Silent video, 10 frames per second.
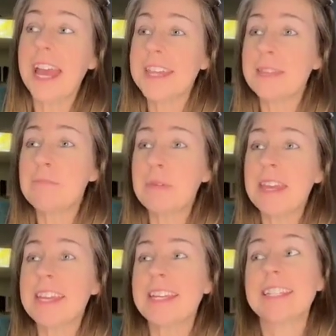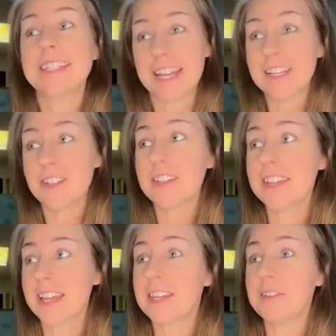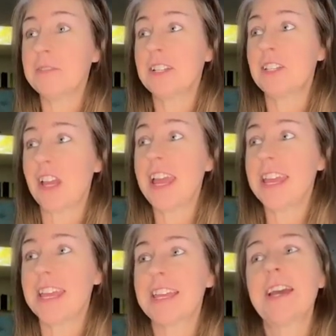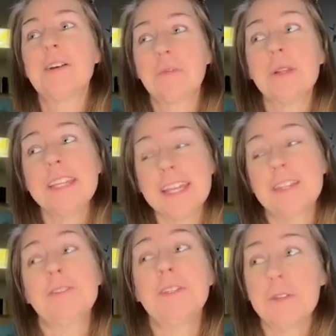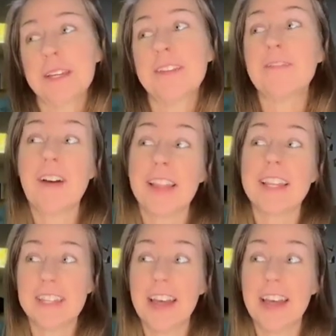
and the Beast. That's just like you and Jake. One day you two are gonna fall in